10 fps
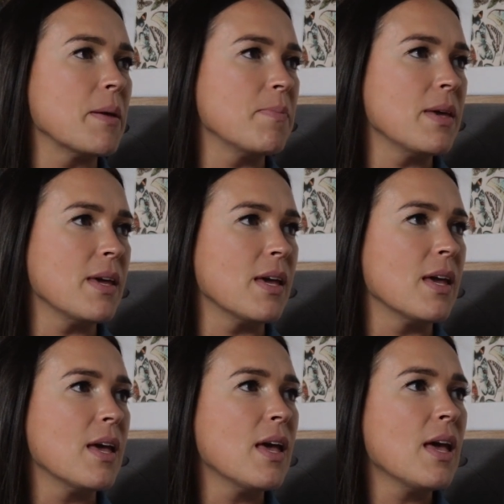might
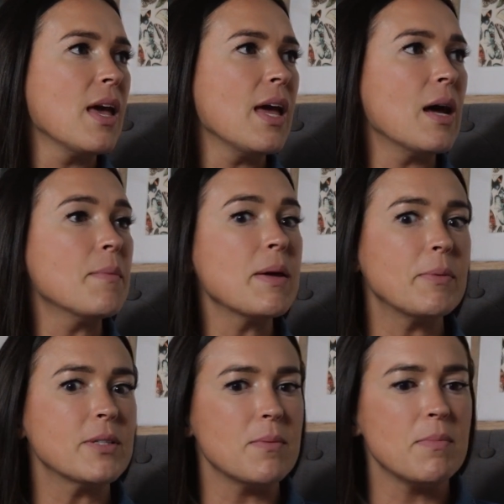be and i'm
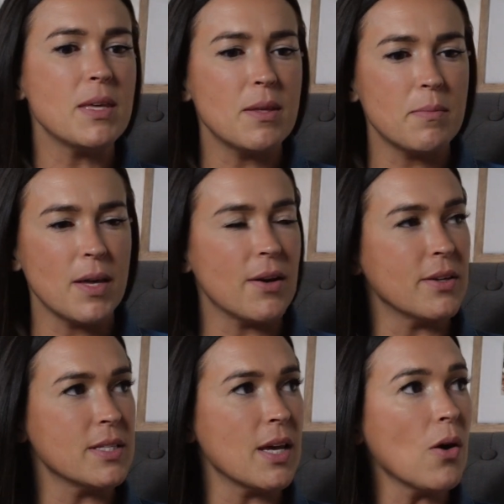able to meet them there
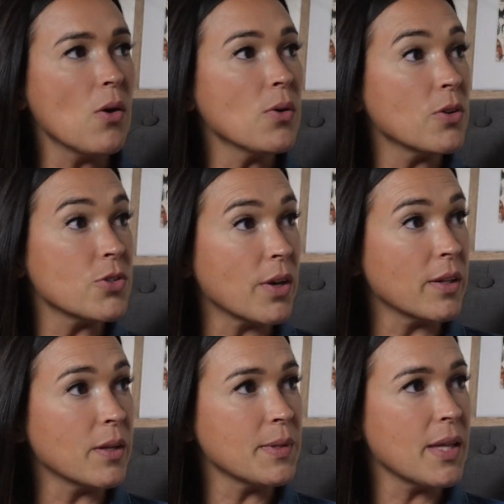and say oh you're
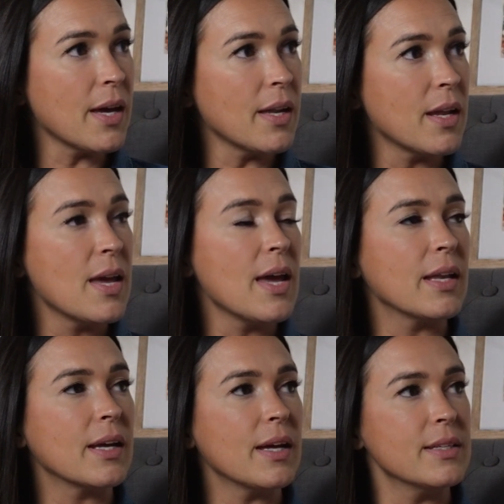struggling with that
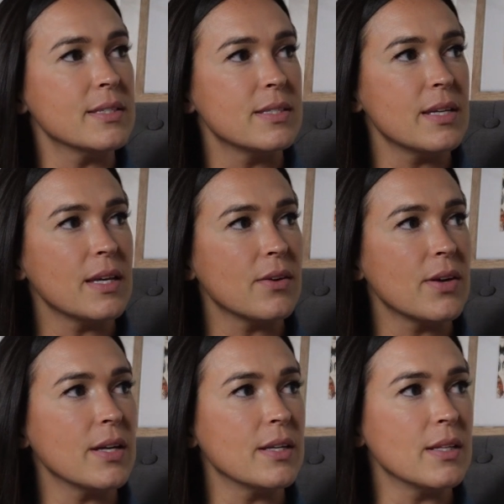and kind of take
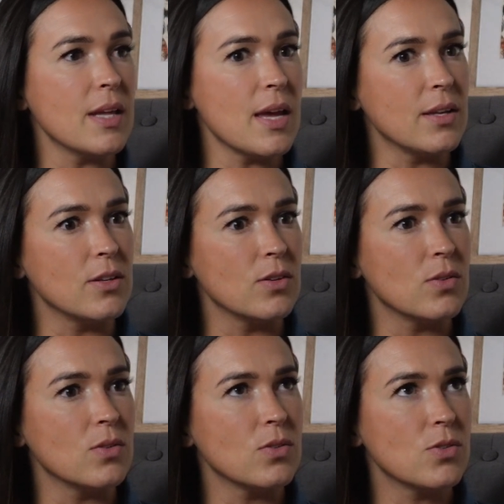their hand and, and
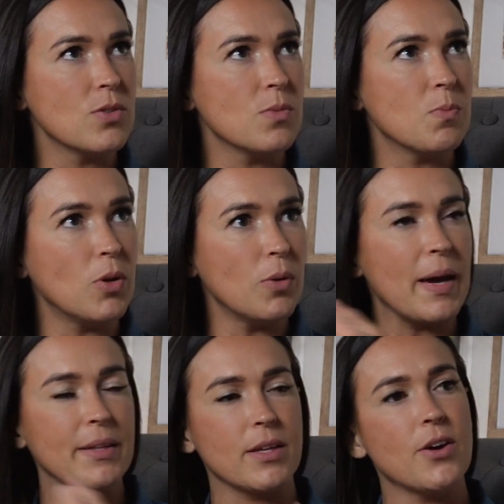pull
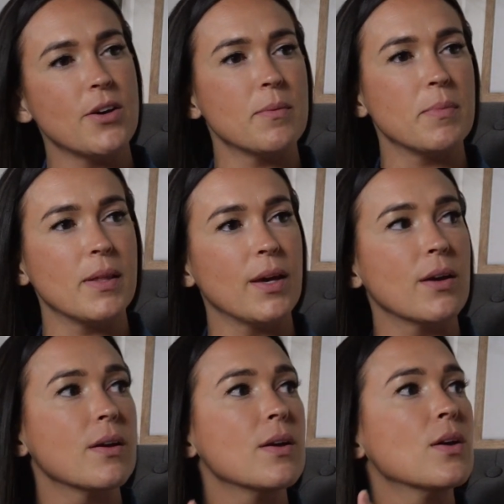back the curtain and be
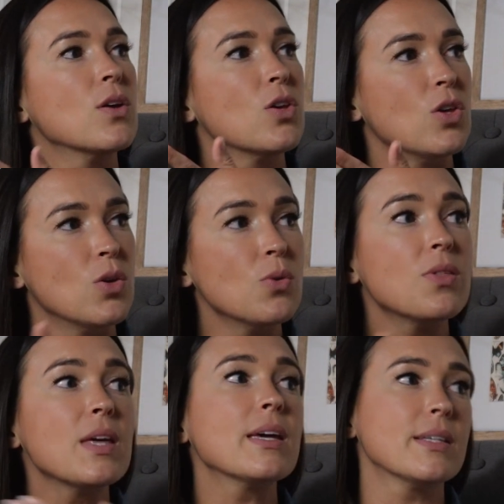like you
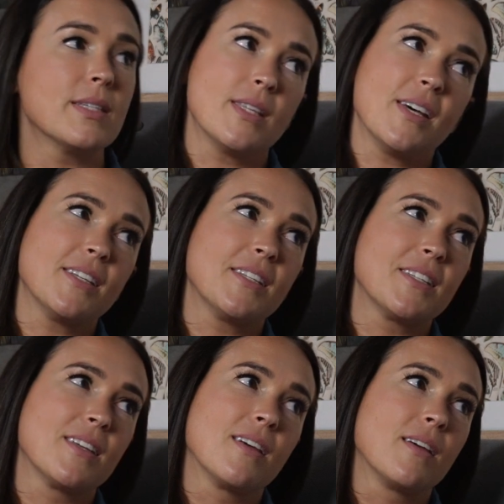think it's
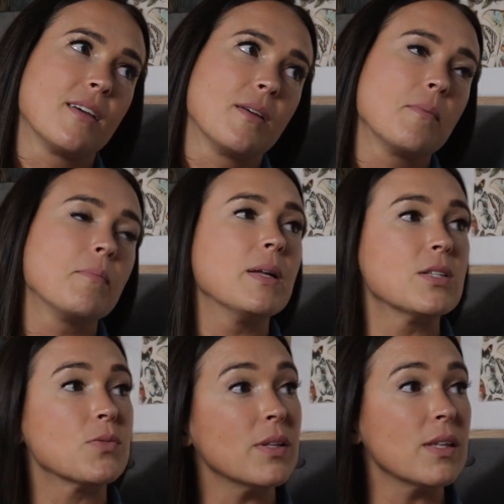this yeah but
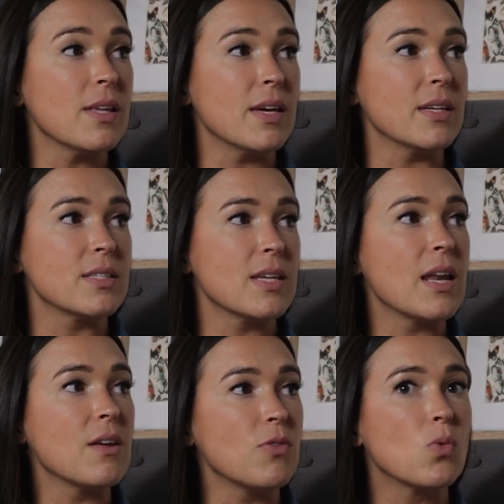it's really this
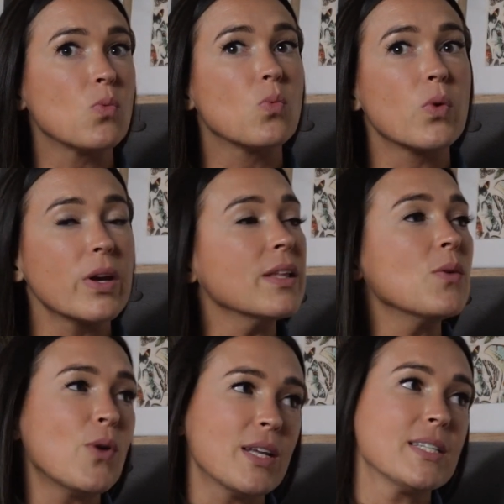and if you really
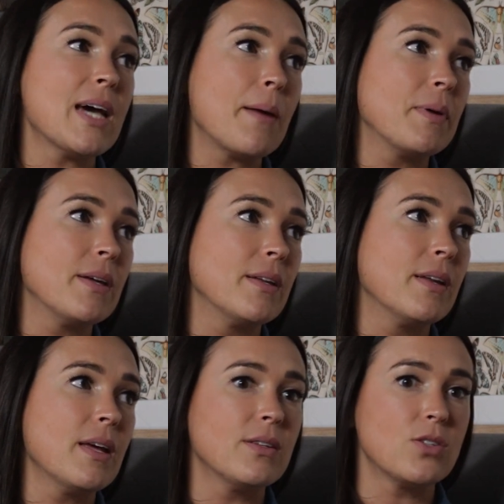want to tap
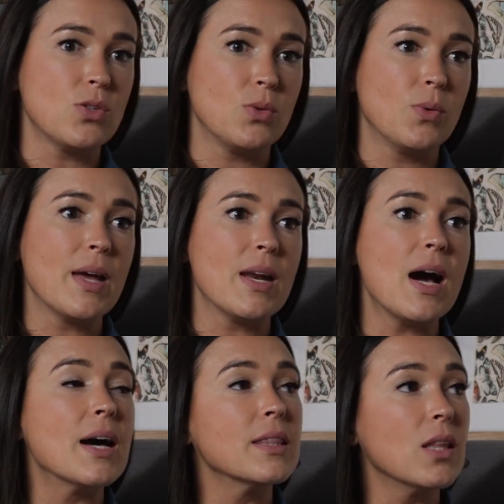in to and
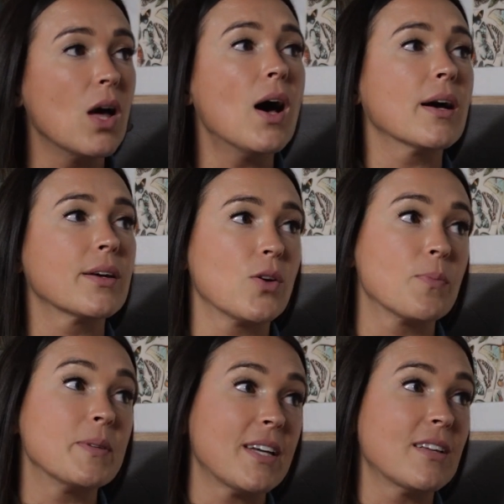unlock
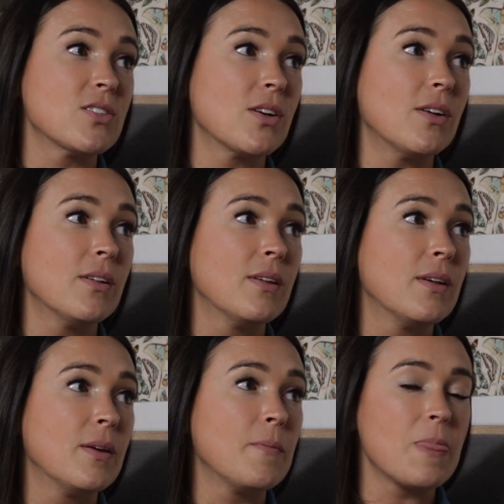your potential
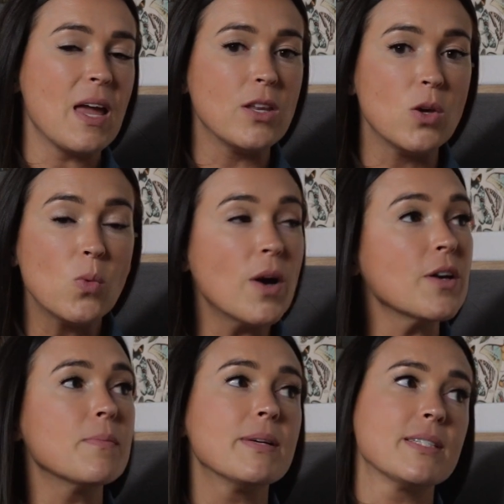mm-hmm. and you want
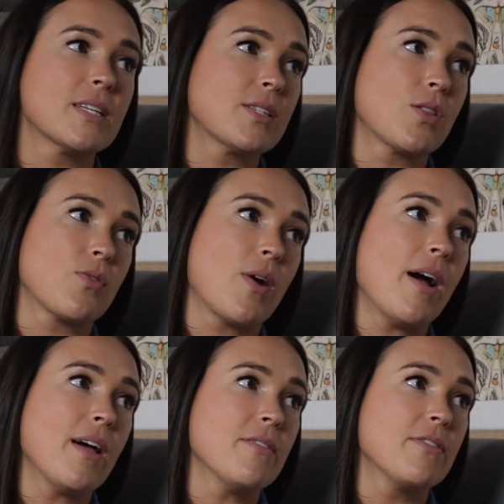your business to
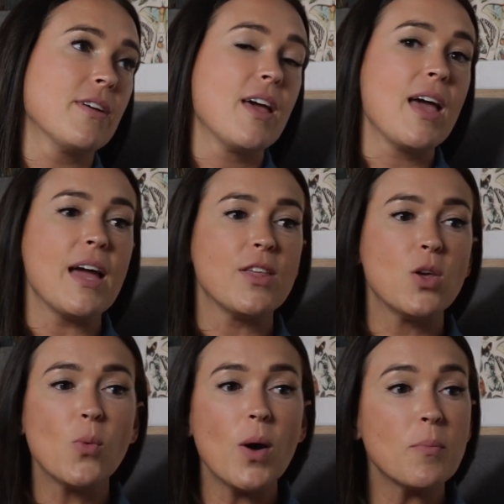thrive and
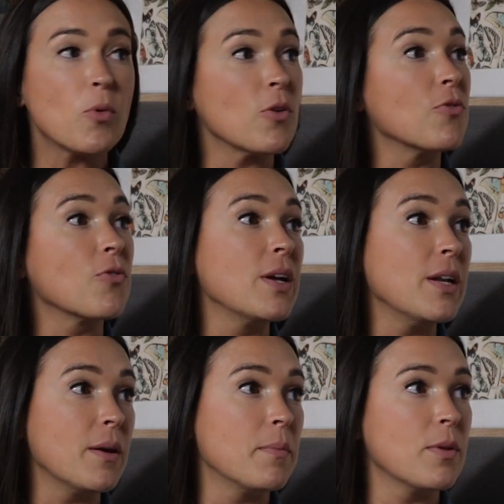you yeah. want more
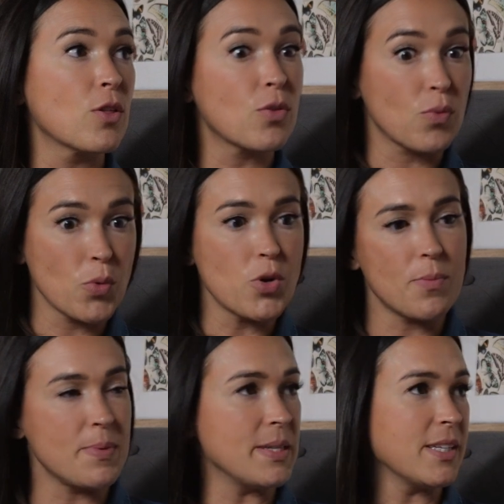freedom through
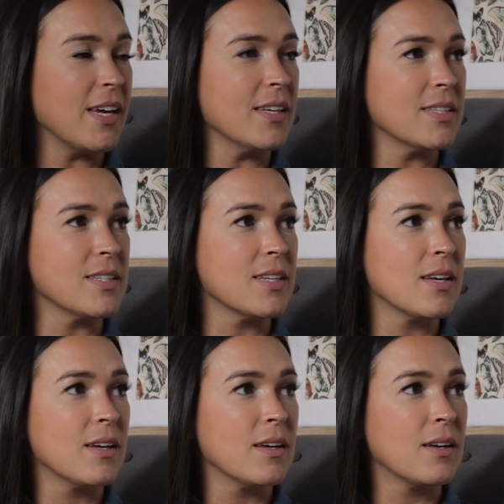your business,
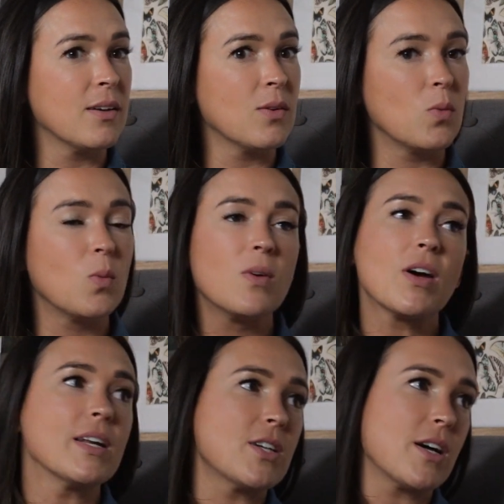we've
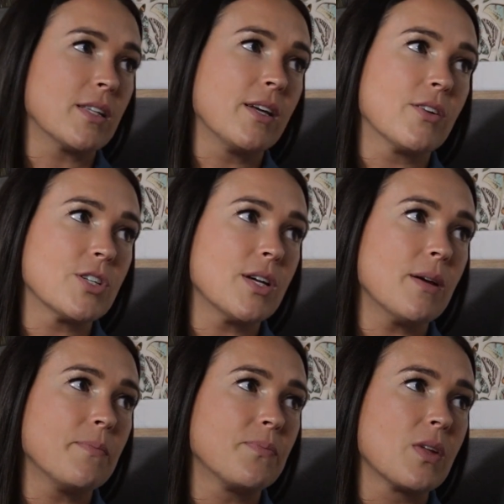got to talk
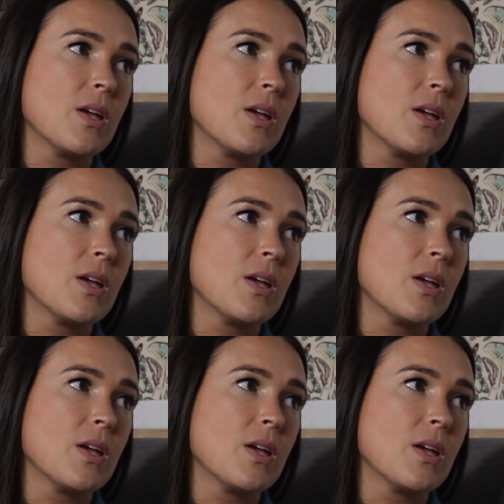leadership.